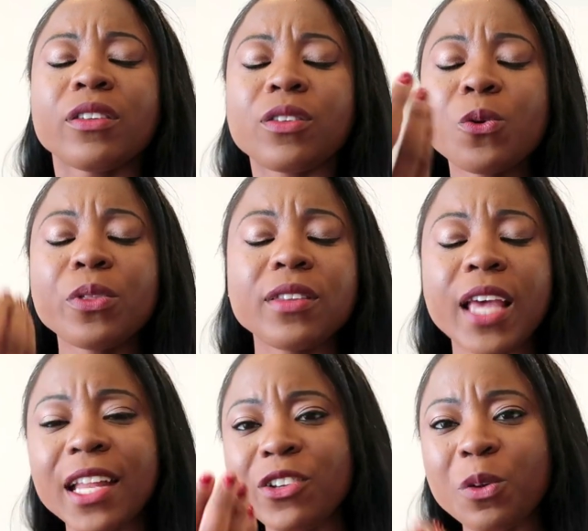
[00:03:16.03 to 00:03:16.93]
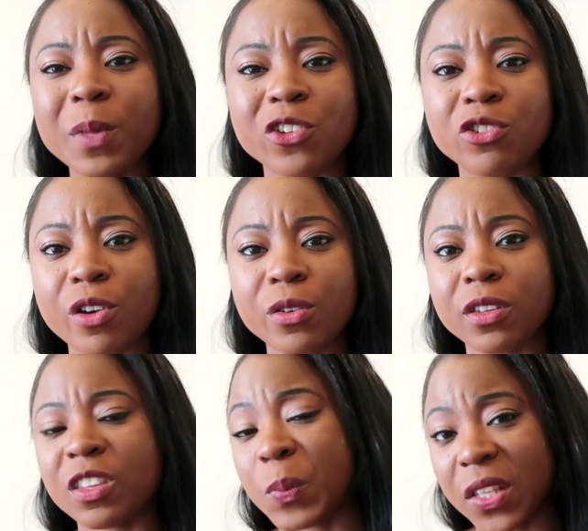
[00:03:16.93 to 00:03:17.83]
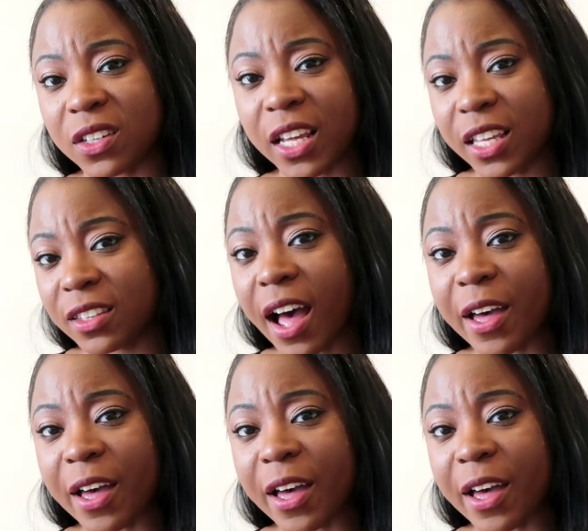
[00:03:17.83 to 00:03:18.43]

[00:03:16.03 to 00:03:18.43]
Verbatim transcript: So all this endometriosis business,